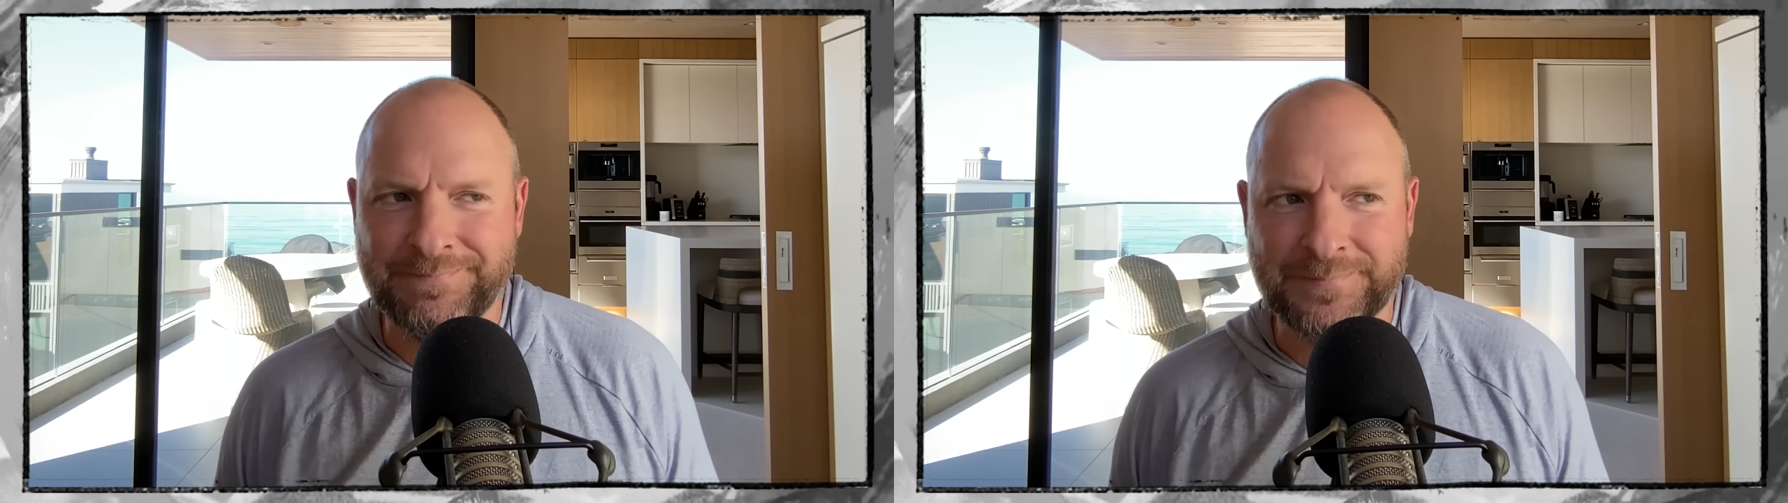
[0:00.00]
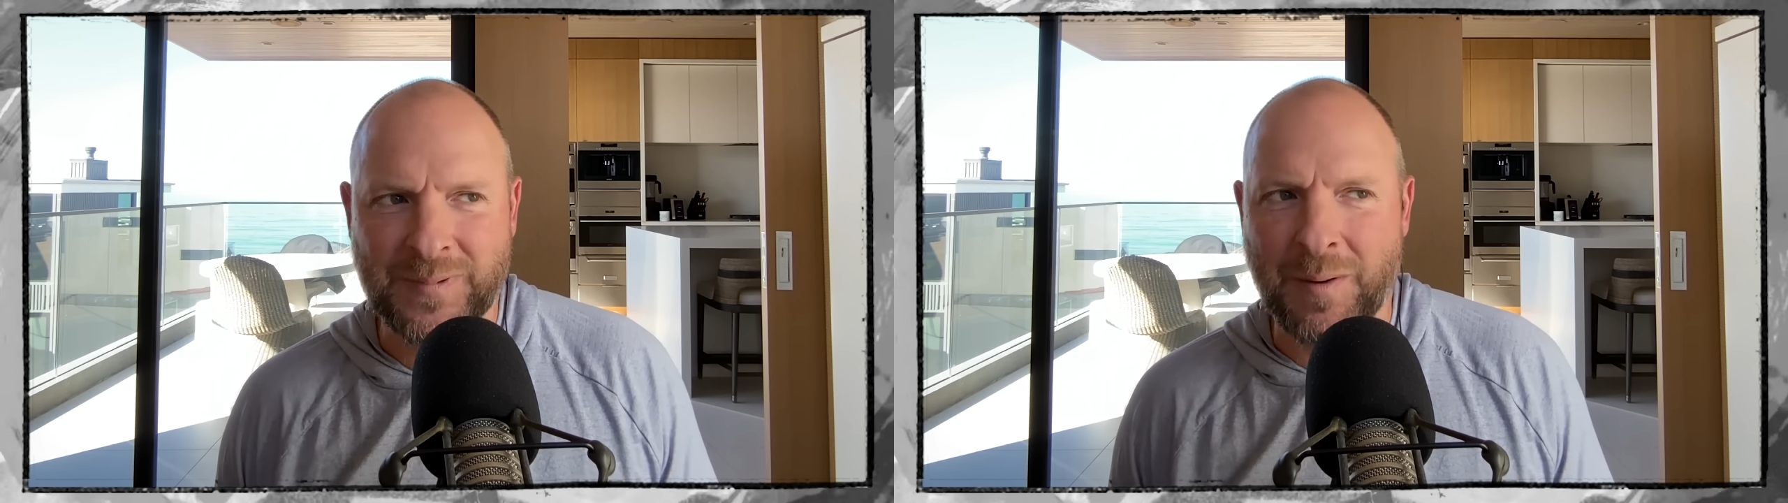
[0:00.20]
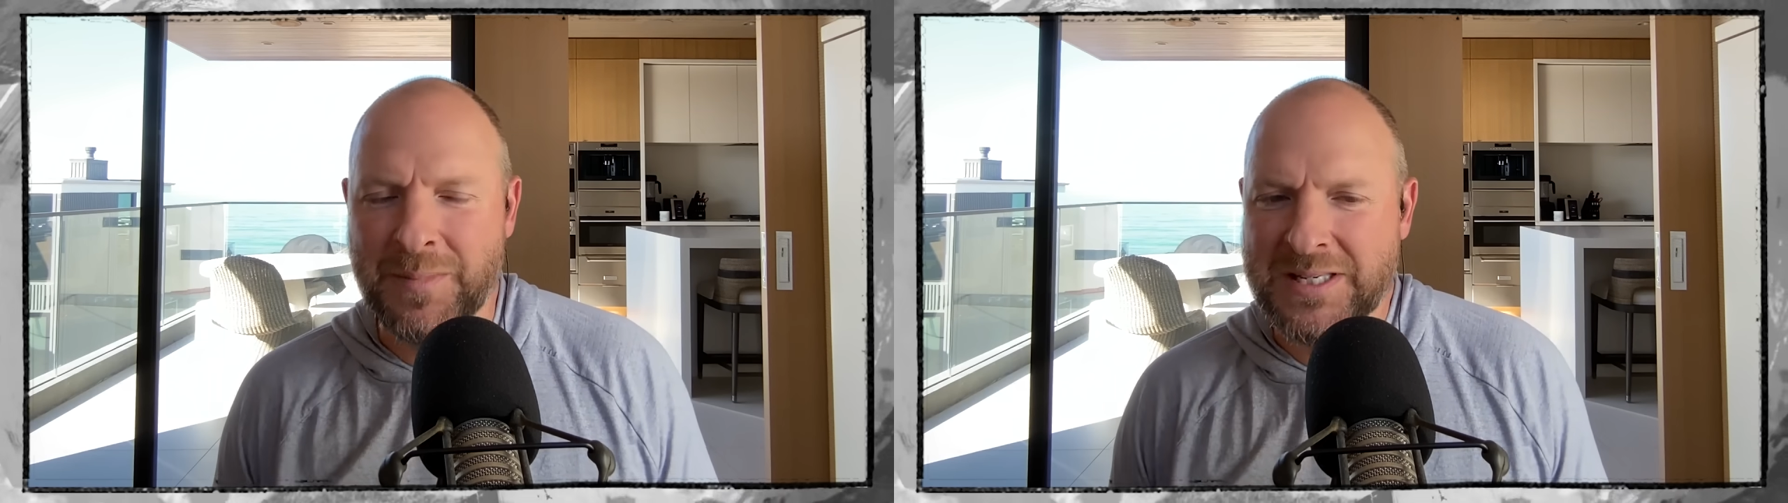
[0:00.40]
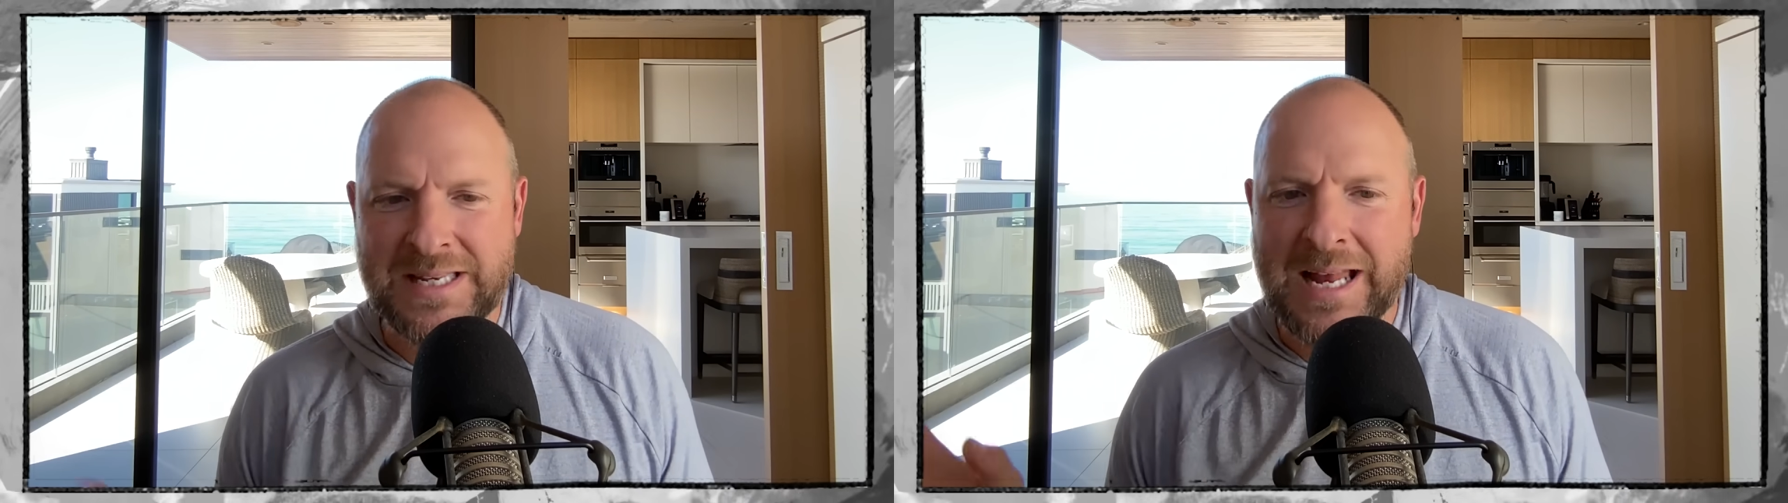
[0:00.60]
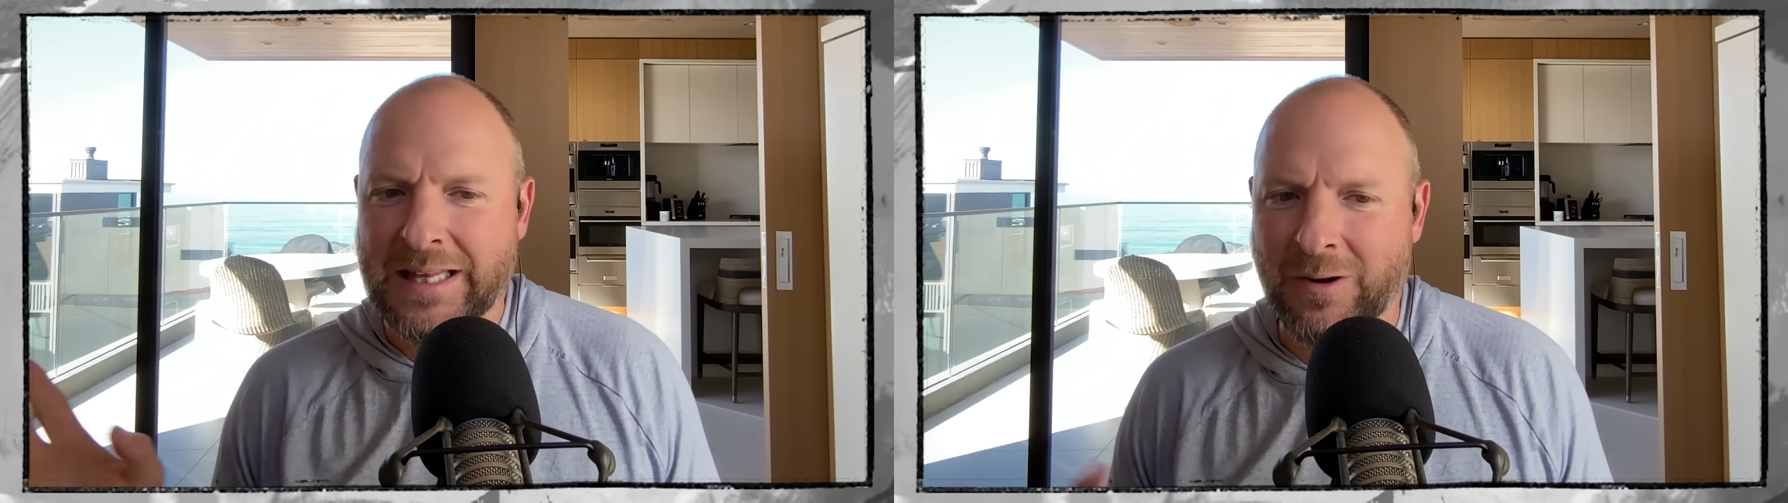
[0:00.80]
a
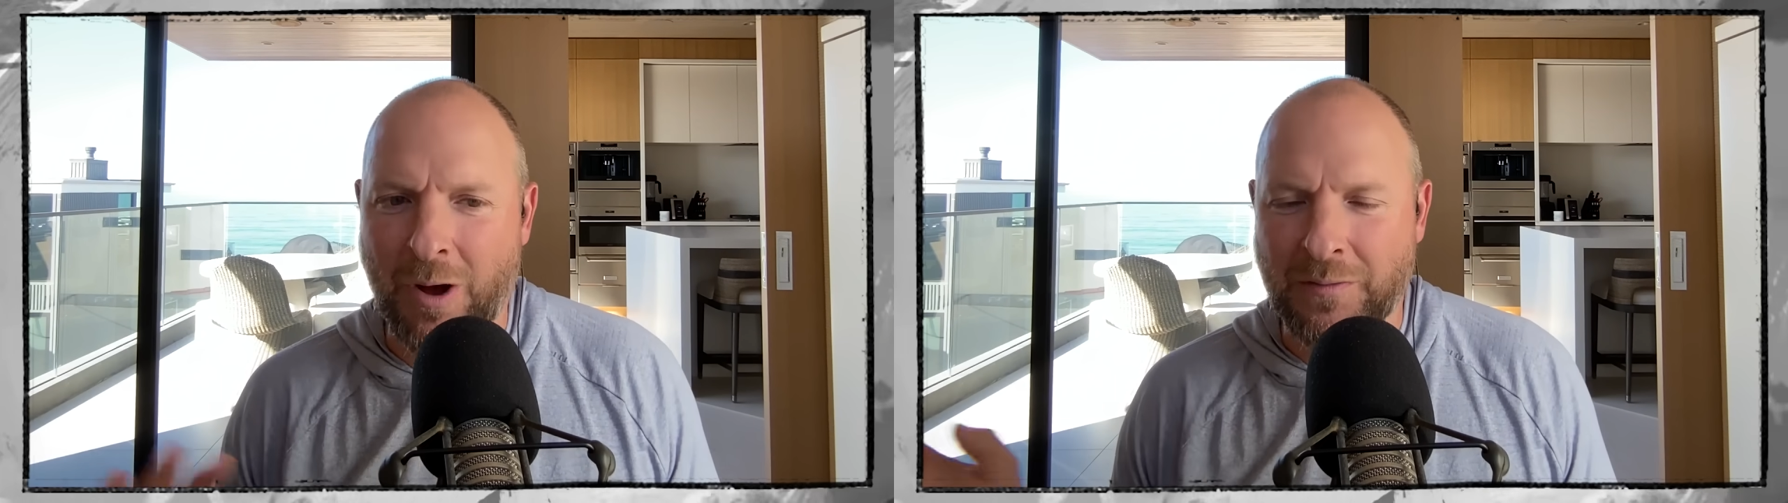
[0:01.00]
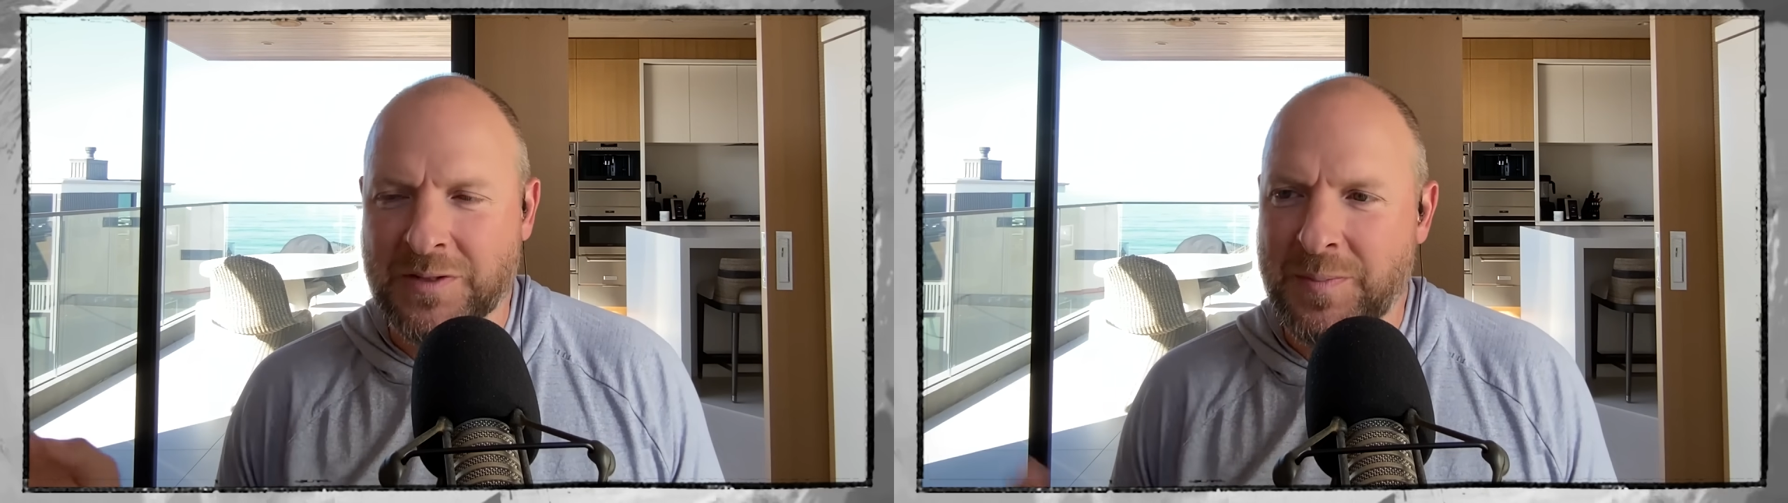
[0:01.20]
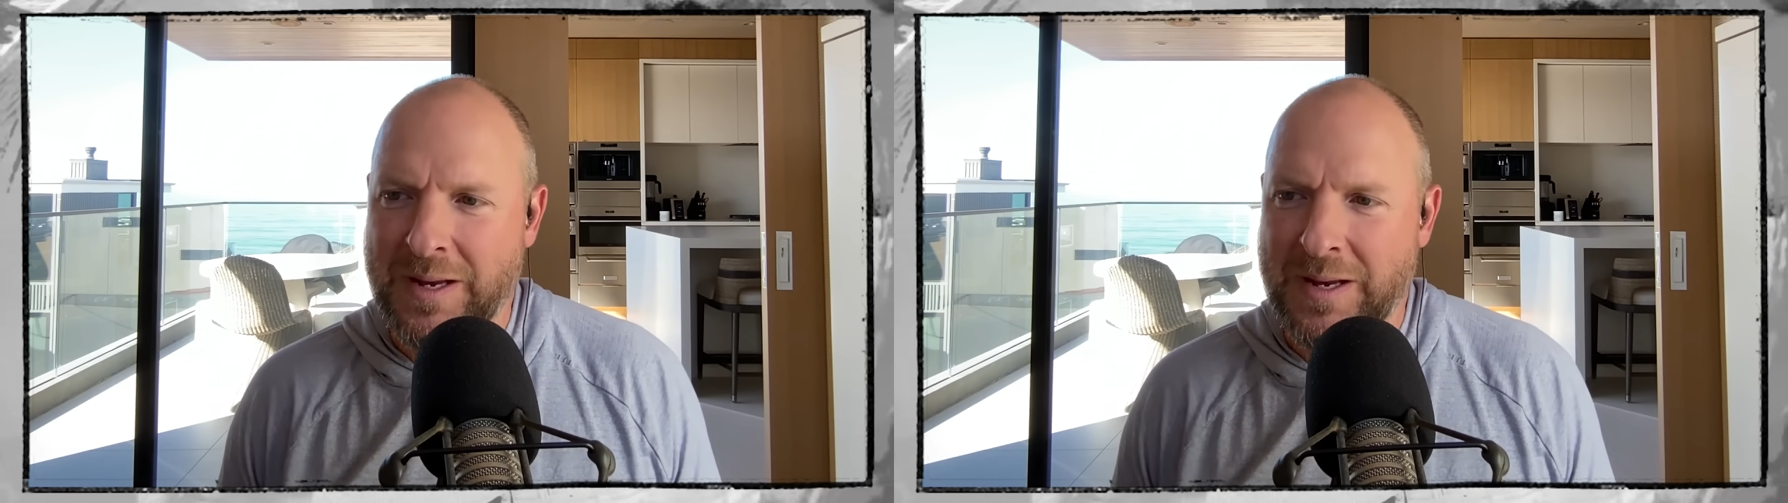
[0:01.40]
mistake that all of us